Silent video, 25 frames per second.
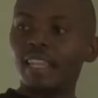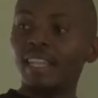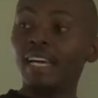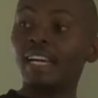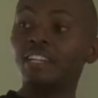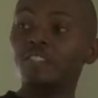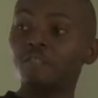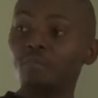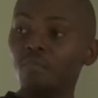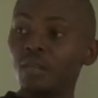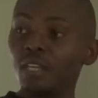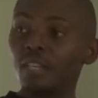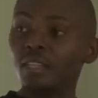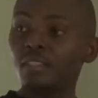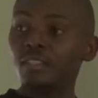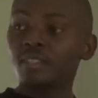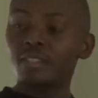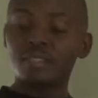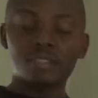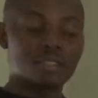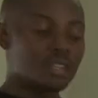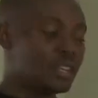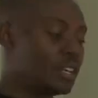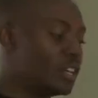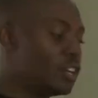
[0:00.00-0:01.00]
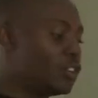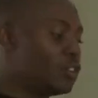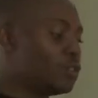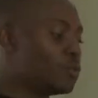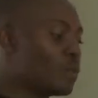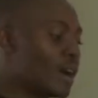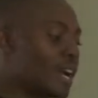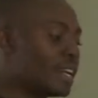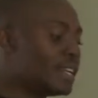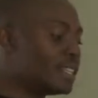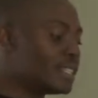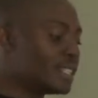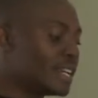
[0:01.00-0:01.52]
that means you
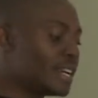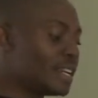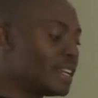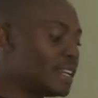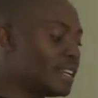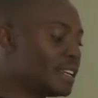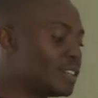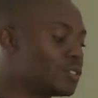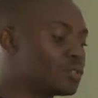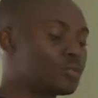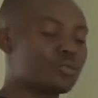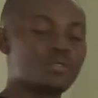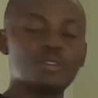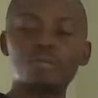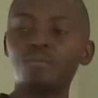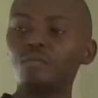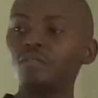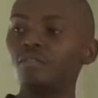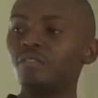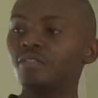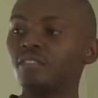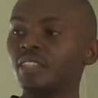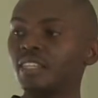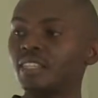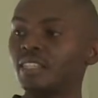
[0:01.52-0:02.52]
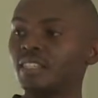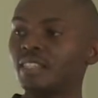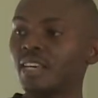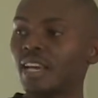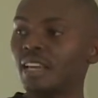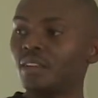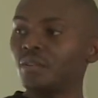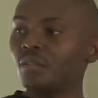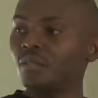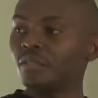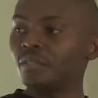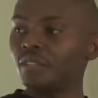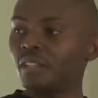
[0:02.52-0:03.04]
are intending to remove this
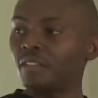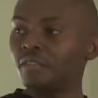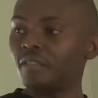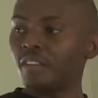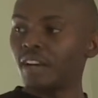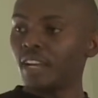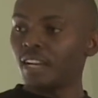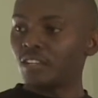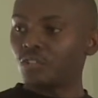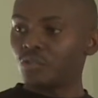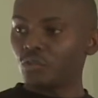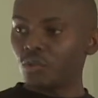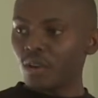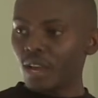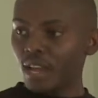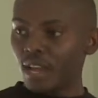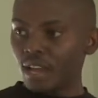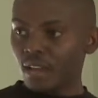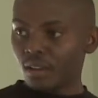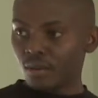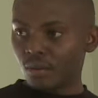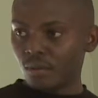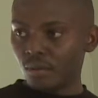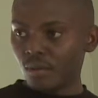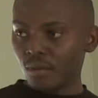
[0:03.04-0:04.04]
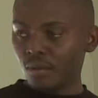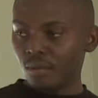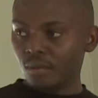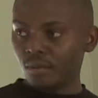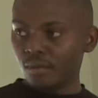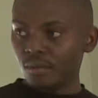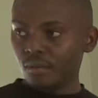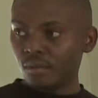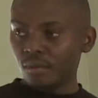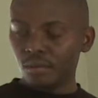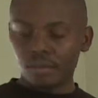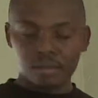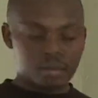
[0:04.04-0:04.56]
side of the fire trial.
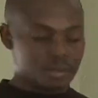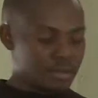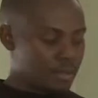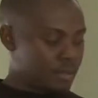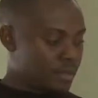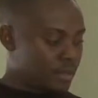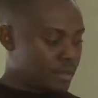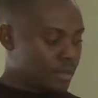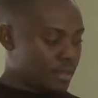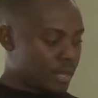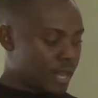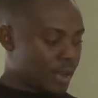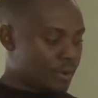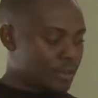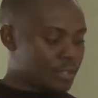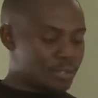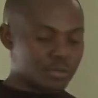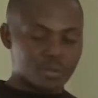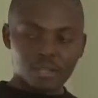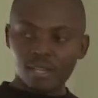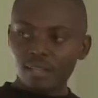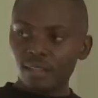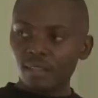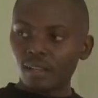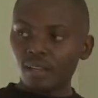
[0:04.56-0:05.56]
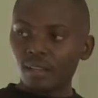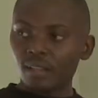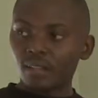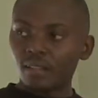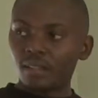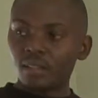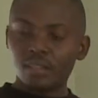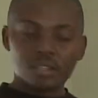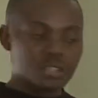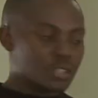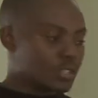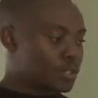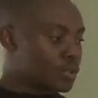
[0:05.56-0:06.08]
Are we together?
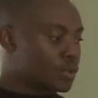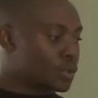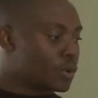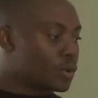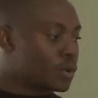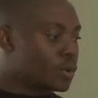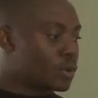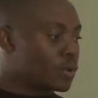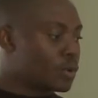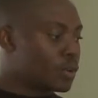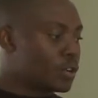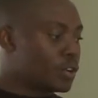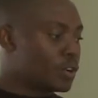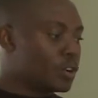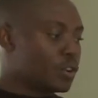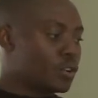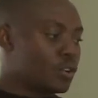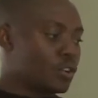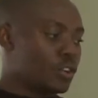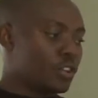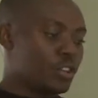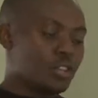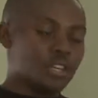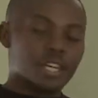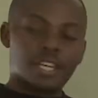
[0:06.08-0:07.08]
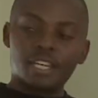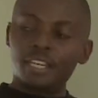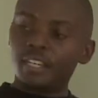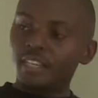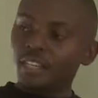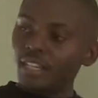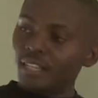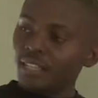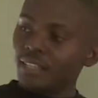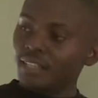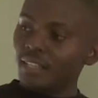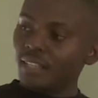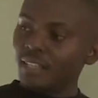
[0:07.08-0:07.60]
So,
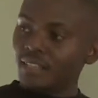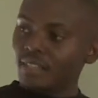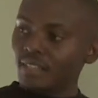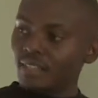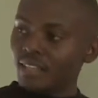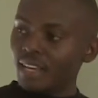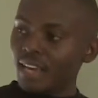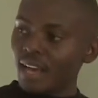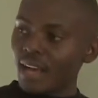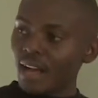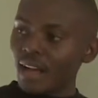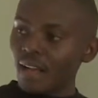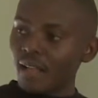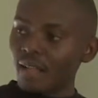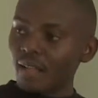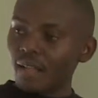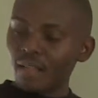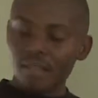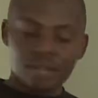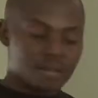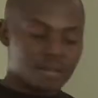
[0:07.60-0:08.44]
heat is there,